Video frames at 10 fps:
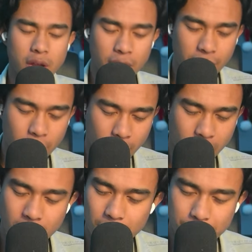for
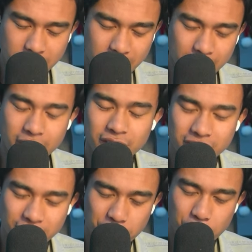being
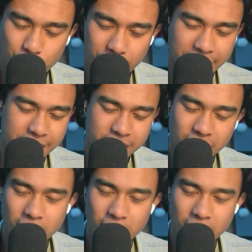tier 3s